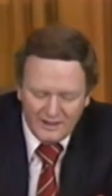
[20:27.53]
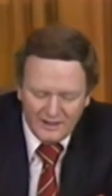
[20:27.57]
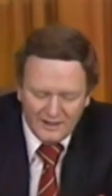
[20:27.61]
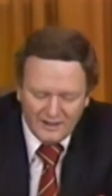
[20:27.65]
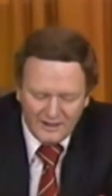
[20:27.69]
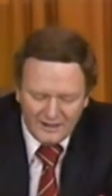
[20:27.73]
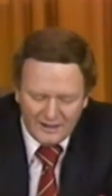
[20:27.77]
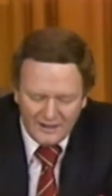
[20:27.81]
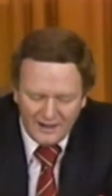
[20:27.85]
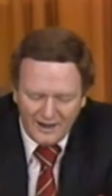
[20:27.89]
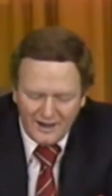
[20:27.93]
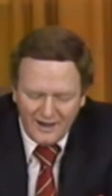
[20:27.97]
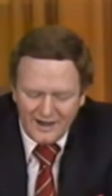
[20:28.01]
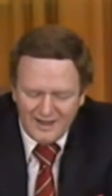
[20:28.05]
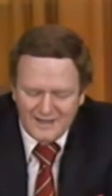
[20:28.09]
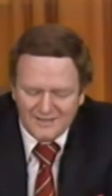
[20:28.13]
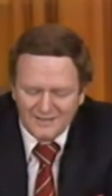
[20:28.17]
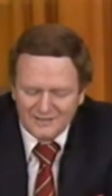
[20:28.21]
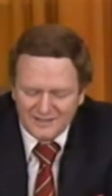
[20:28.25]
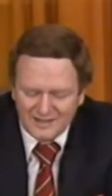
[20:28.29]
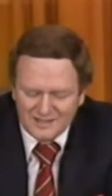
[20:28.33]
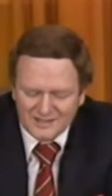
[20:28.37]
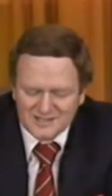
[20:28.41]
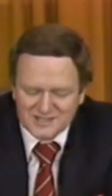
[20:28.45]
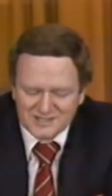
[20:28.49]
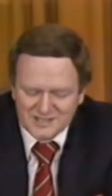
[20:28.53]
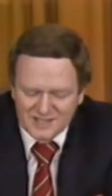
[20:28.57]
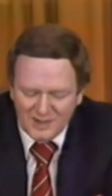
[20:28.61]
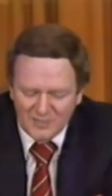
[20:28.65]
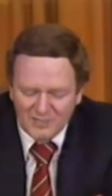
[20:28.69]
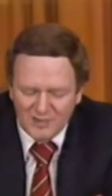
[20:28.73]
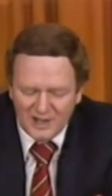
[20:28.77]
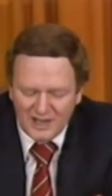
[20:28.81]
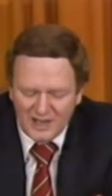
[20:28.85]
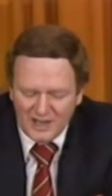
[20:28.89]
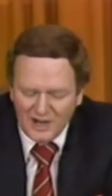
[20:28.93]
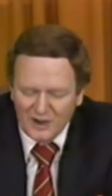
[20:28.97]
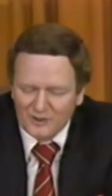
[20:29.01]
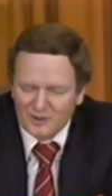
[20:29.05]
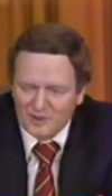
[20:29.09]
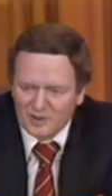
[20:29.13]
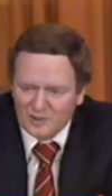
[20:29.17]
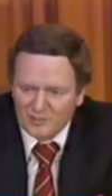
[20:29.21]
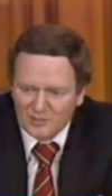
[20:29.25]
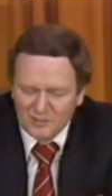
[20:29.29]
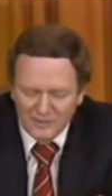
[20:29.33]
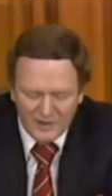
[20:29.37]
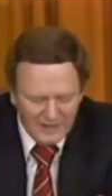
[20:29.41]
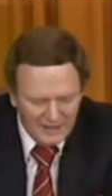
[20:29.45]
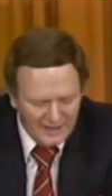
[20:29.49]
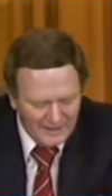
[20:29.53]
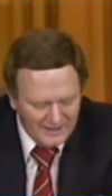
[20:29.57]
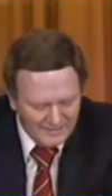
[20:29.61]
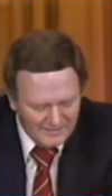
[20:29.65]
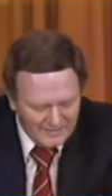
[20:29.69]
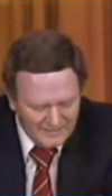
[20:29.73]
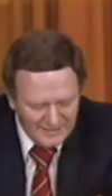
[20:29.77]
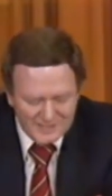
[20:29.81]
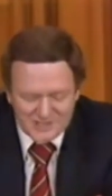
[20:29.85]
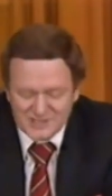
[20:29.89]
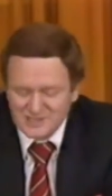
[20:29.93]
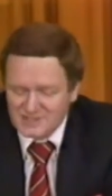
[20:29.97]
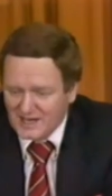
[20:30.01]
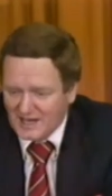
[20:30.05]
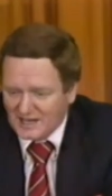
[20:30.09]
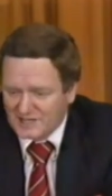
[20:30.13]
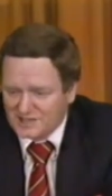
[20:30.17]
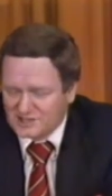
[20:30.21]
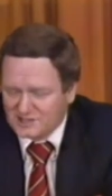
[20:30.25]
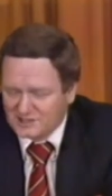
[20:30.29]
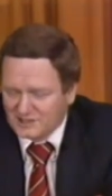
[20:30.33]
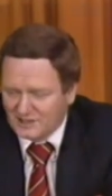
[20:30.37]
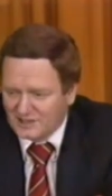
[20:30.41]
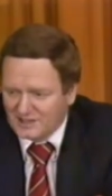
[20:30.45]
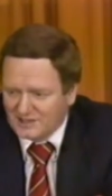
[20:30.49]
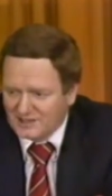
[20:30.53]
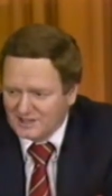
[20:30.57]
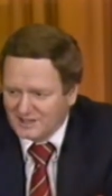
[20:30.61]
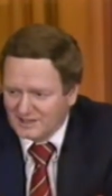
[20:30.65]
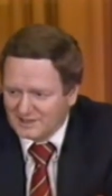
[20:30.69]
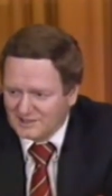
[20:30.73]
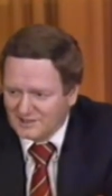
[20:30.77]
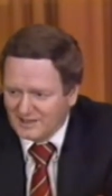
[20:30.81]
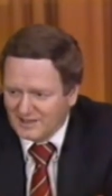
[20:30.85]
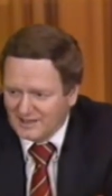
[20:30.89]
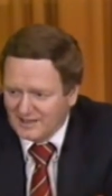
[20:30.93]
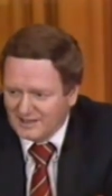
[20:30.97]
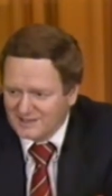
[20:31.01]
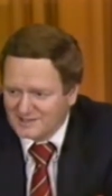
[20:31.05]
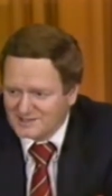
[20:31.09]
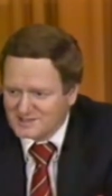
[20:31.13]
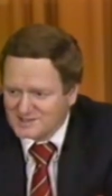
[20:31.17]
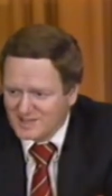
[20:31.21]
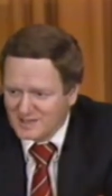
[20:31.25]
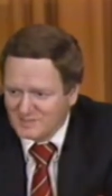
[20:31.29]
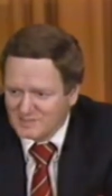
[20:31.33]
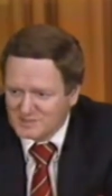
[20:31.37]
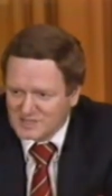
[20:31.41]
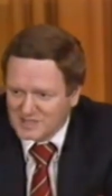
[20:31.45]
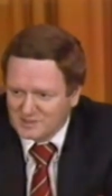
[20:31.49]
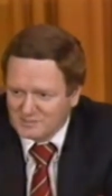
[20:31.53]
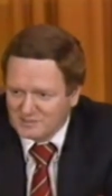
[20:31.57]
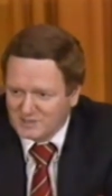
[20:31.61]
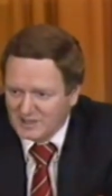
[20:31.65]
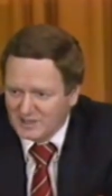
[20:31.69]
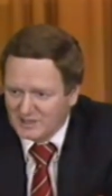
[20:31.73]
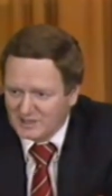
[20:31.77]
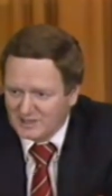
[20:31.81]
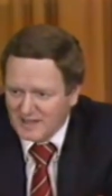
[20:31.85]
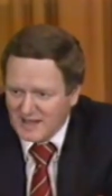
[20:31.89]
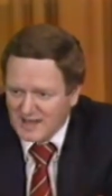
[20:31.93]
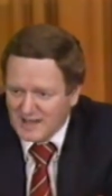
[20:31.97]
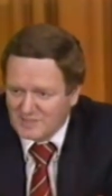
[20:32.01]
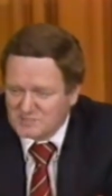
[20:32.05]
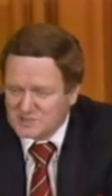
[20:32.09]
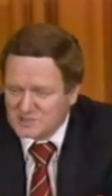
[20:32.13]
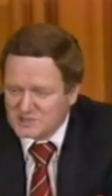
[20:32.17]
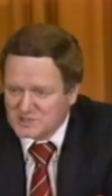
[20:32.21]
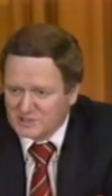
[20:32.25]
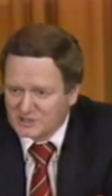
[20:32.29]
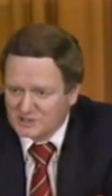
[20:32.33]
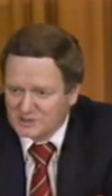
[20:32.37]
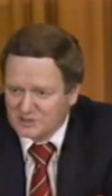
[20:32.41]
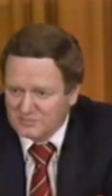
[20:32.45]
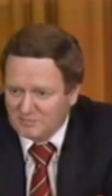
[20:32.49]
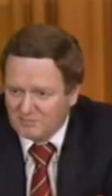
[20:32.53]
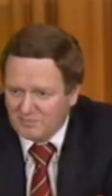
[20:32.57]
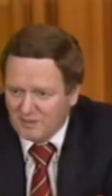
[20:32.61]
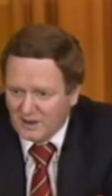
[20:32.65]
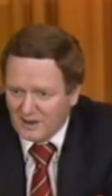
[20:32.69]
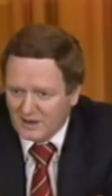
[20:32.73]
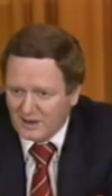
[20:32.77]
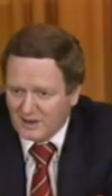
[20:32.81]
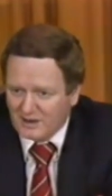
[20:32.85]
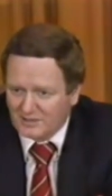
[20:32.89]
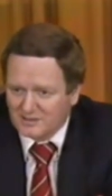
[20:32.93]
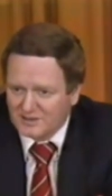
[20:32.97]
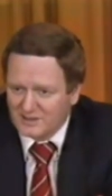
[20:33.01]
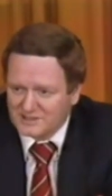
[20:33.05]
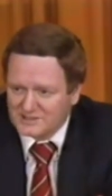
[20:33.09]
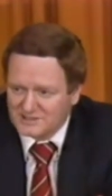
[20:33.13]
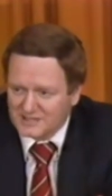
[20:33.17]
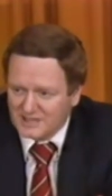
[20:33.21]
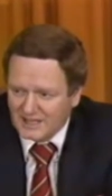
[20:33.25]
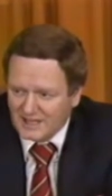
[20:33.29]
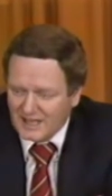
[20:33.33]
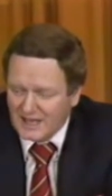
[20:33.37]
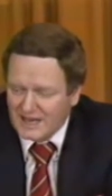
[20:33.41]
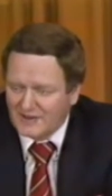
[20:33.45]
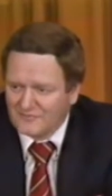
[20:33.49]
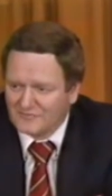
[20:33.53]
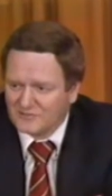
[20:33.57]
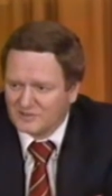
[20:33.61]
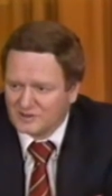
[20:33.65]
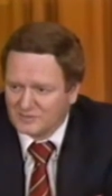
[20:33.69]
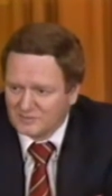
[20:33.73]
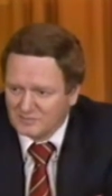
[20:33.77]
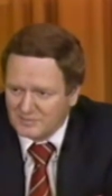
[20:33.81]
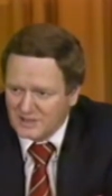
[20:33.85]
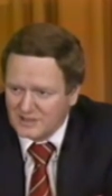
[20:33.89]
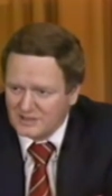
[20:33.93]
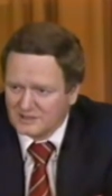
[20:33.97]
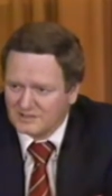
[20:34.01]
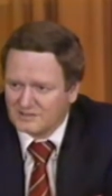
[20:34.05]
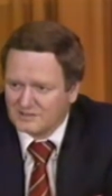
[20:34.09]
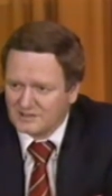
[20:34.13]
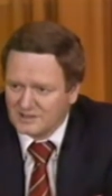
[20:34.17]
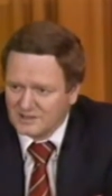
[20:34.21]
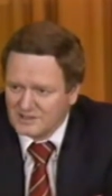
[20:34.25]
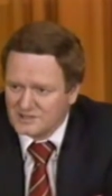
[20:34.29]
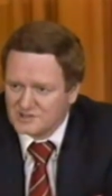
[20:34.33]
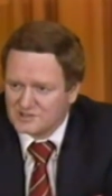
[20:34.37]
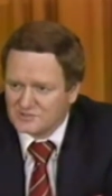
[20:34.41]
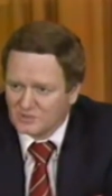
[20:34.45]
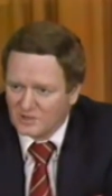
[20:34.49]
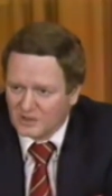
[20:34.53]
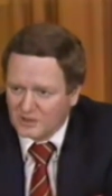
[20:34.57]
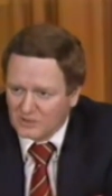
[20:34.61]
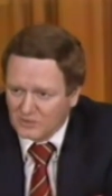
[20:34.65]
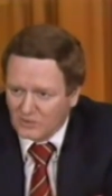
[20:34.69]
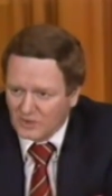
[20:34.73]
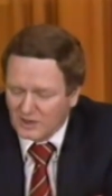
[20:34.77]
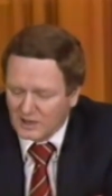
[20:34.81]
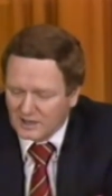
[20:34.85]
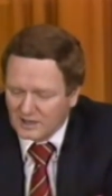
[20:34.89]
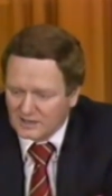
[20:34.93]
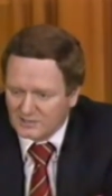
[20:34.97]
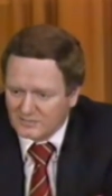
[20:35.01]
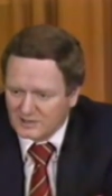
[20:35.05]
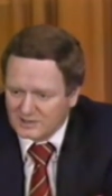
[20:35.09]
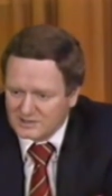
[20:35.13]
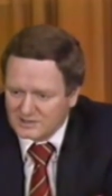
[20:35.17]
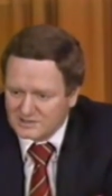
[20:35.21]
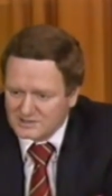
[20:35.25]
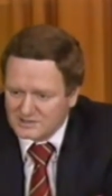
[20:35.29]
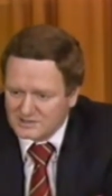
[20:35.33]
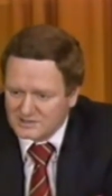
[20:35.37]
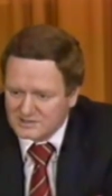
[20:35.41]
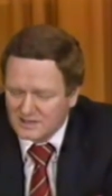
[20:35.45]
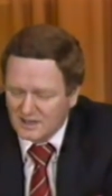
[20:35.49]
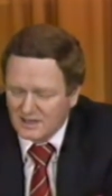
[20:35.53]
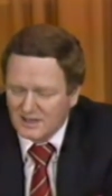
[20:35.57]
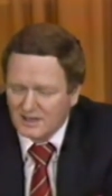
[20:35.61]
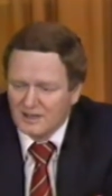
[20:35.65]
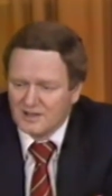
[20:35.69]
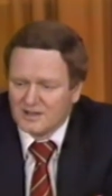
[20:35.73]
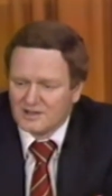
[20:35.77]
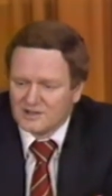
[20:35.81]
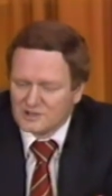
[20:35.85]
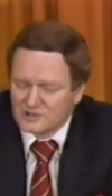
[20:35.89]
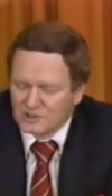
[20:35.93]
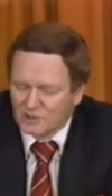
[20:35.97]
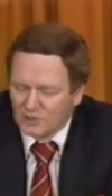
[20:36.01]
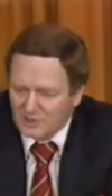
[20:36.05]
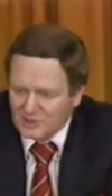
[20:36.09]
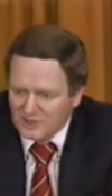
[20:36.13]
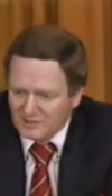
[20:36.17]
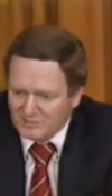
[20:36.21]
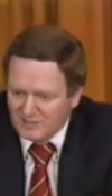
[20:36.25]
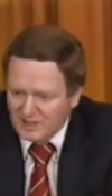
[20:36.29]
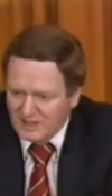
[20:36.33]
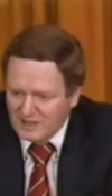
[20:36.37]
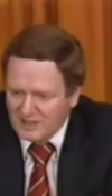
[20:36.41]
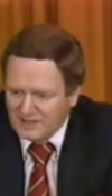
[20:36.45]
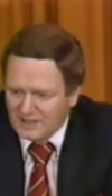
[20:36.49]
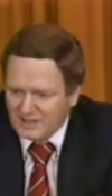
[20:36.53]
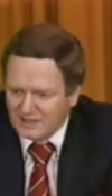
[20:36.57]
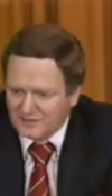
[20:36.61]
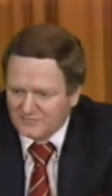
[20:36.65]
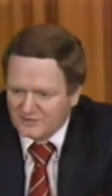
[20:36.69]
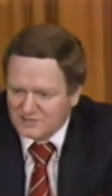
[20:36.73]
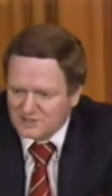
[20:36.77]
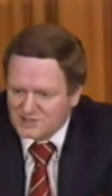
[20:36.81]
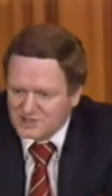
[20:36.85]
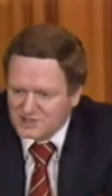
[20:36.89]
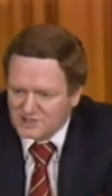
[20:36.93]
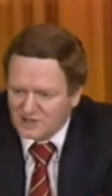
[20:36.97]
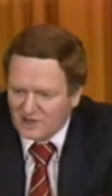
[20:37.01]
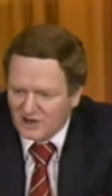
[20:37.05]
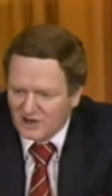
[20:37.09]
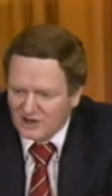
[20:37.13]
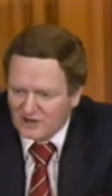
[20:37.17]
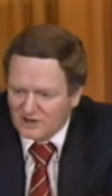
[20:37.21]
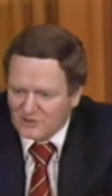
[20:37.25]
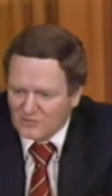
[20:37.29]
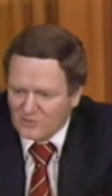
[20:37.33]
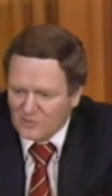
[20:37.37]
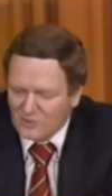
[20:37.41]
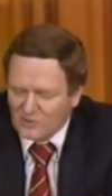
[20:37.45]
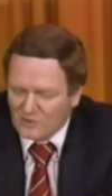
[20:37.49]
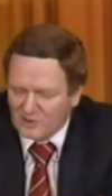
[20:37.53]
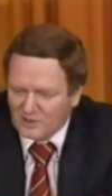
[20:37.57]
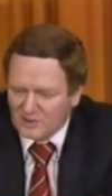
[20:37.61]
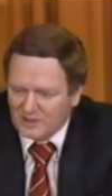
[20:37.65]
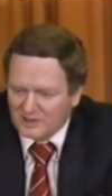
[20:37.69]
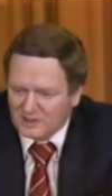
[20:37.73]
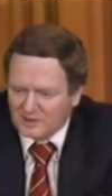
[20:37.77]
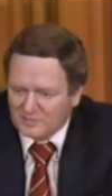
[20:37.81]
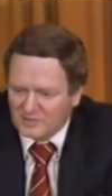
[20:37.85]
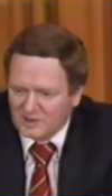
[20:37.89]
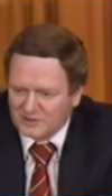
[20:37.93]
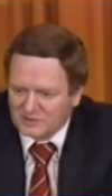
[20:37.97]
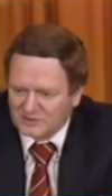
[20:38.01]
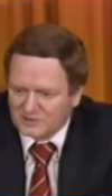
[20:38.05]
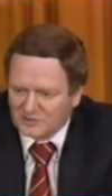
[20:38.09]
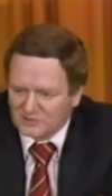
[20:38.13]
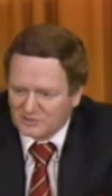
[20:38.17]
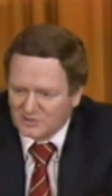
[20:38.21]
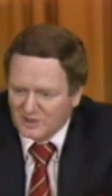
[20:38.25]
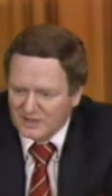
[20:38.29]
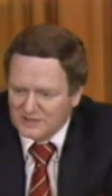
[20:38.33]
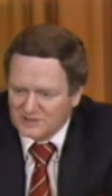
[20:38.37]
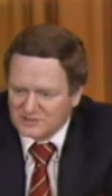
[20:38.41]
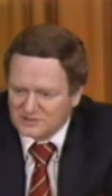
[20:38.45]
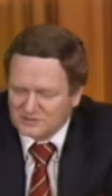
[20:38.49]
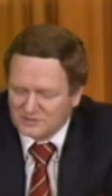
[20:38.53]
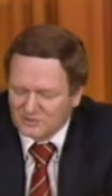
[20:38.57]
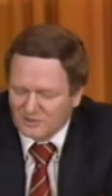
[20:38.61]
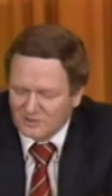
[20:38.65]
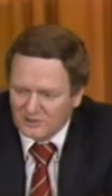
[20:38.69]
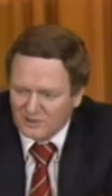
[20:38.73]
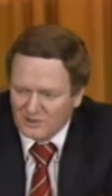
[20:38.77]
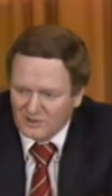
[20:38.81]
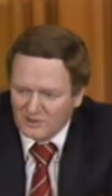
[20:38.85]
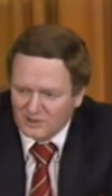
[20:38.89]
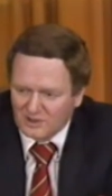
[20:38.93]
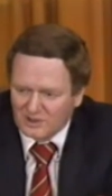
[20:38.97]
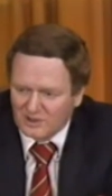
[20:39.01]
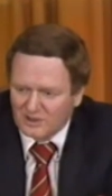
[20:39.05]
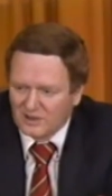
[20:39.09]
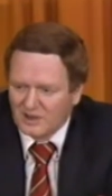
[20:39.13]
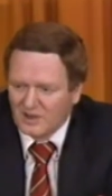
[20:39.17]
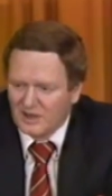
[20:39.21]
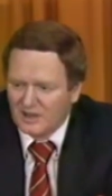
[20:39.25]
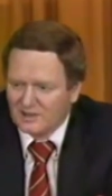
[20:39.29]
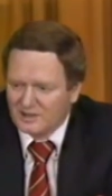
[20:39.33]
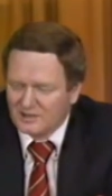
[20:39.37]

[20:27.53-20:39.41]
Uh, I think somehow there this section, on the other hand, seems to be an absolute bar that you have to meet these requirements. So you may give the charter warning about the right to a lawyer.